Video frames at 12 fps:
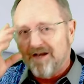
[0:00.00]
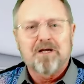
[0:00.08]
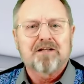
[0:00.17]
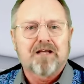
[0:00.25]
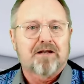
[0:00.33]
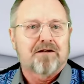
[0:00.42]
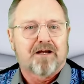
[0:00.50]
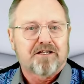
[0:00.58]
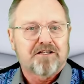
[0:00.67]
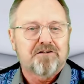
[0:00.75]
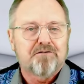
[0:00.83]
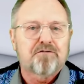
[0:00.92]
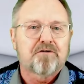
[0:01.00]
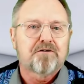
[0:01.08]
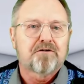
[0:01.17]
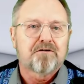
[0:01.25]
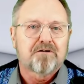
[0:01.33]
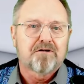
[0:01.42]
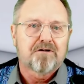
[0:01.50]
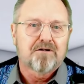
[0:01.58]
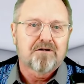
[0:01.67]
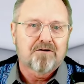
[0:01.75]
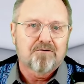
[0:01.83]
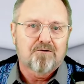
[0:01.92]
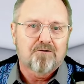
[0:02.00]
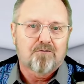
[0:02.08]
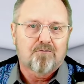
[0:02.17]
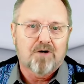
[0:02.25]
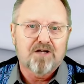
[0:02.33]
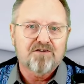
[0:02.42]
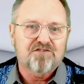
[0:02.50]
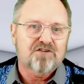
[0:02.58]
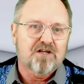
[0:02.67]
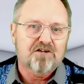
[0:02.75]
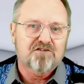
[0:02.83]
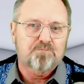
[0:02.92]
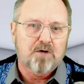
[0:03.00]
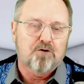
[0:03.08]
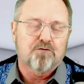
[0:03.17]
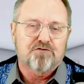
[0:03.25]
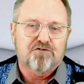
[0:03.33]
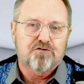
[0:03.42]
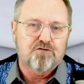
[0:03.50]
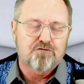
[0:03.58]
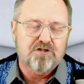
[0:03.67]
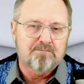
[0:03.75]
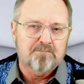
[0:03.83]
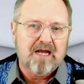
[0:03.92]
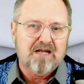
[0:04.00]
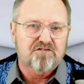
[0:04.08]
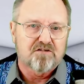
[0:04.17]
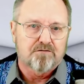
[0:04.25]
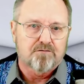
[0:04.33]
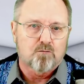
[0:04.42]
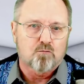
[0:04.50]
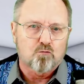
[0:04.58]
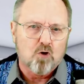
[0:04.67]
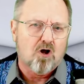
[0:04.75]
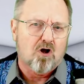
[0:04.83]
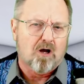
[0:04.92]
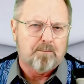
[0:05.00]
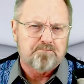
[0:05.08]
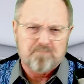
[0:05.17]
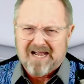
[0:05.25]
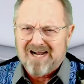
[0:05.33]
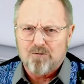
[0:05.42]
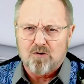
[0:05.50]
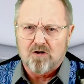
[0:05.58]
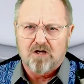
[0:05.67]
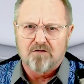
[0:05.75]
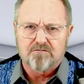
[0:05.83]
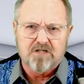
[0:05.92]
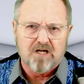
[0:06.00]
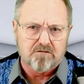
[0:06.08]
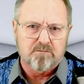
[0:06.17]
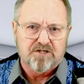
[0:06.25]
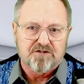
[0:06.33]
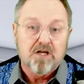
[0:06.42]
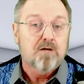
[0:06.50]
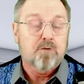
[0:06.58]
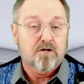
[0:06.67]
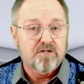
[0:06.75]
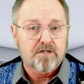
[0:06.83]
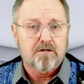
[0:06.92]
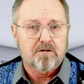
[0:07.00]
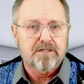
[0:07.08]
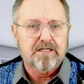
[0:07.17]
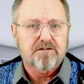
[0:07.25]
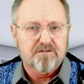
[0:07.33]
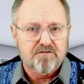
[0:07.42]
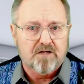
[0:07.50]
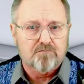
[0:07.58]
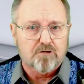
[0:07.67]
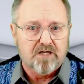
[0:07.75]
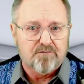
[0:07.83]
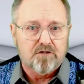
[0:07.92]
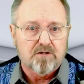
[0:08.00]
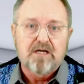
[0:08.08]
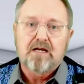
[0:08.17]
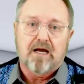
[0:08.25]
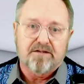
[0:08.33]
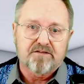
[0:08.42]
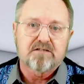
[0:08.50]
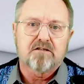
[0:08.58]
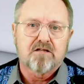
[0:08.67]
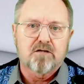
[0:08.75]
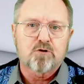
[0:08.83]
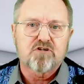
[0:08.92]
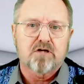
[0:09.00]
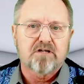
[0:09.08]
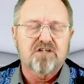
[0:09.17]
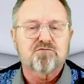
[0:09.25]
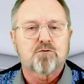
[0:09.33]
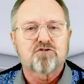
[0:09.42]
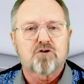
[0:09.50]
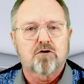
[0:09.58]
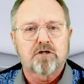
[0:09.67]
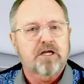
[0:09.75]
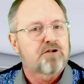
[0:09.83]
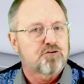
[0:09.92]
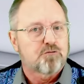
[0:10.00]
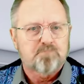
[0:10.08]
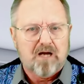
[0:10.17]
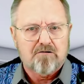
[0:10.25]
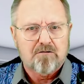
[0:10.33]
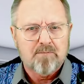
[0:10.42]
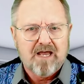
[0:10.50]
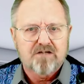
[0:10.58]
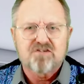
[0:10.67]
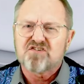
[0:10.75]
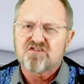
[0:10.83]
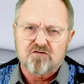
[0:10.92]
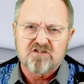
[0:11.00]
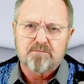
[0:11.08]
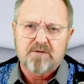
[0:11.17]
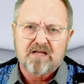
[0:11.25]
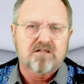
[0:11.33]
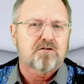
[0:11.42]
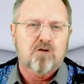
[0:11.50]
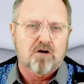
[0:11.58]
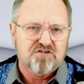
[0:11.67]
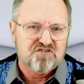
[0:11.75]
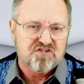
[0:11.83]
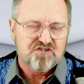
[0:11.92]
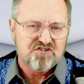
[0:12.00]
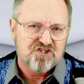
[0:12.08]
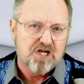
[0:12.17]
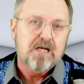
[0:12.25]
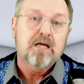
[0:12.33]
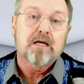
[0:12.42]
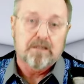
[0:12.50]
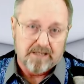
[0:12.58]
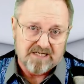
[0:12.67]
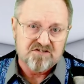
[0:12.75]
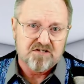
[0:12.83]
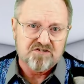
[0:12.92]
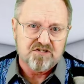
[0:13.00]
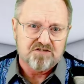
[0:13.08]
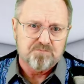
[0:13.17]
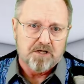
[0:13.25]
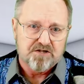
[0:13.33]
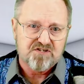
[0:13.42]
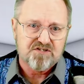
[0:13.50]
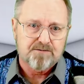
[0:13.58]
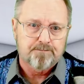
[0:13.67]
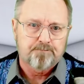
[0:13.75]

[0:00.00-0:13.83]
I'm not that naive. Once exposed to the massive, raw power of government, particularly at the federal level, I think that libertarians would turn into power mad sociopathic narcissists in less than six months.